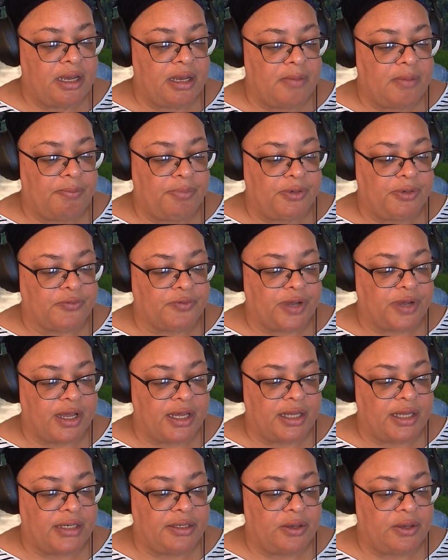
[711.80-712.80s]

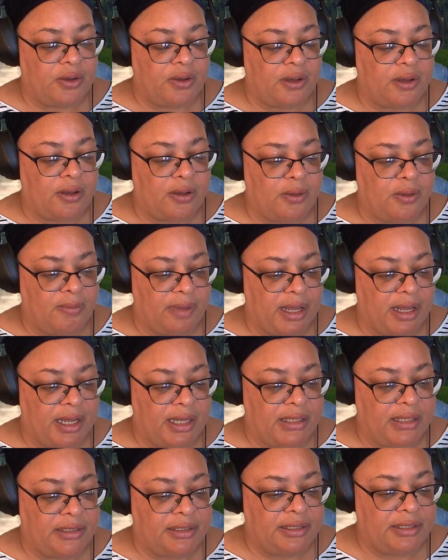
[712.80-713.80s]
Bahrain,
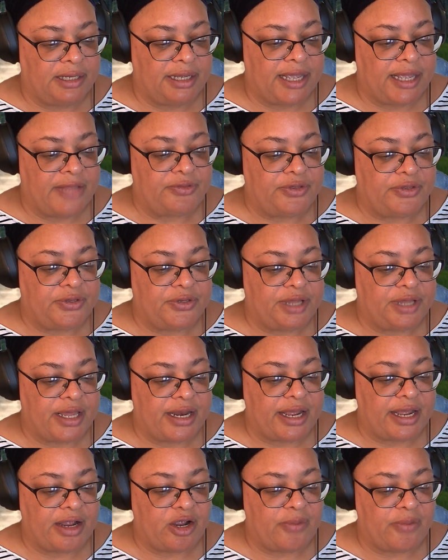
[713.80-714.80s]
Oman, and the United
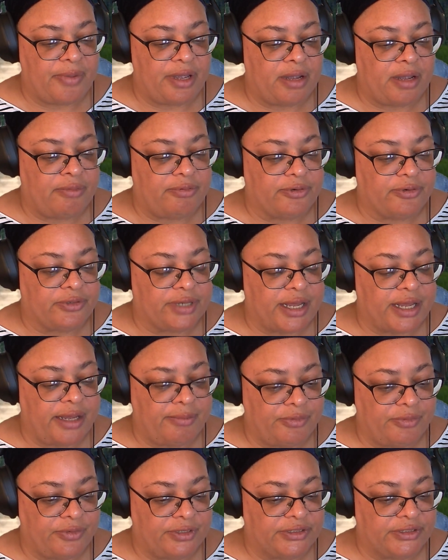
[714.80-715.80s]
Arab
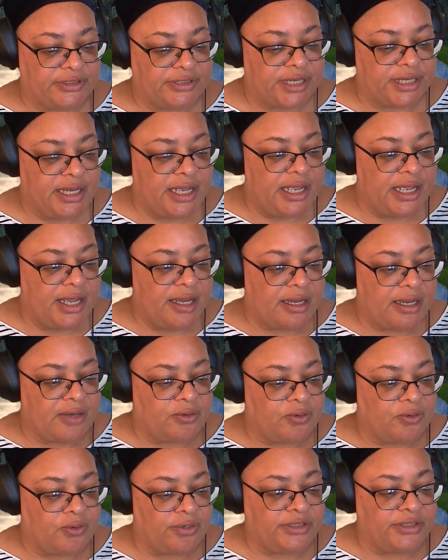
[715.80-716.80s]
Emirates.
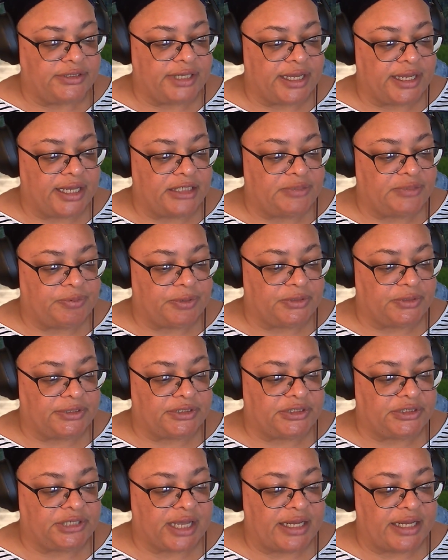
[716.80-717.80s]
According to experts,
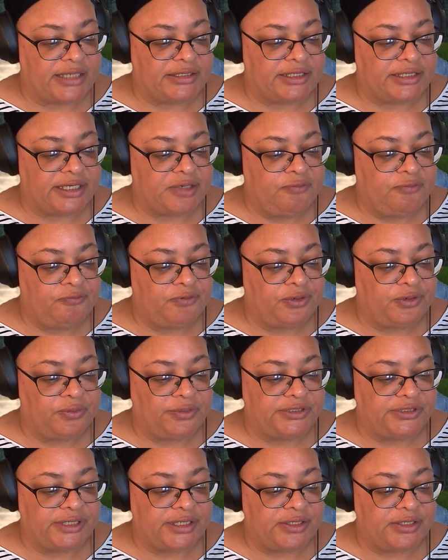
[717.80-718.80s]
China's
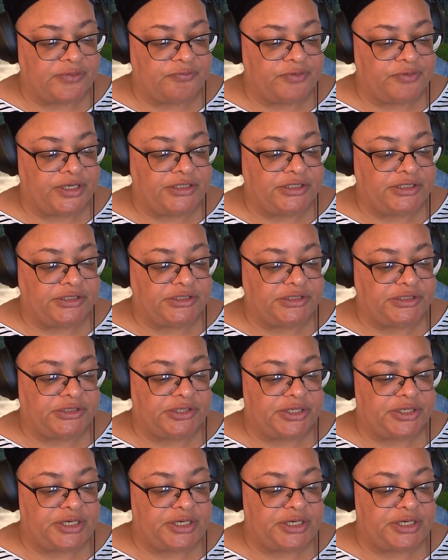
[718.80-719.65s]
influence in the region should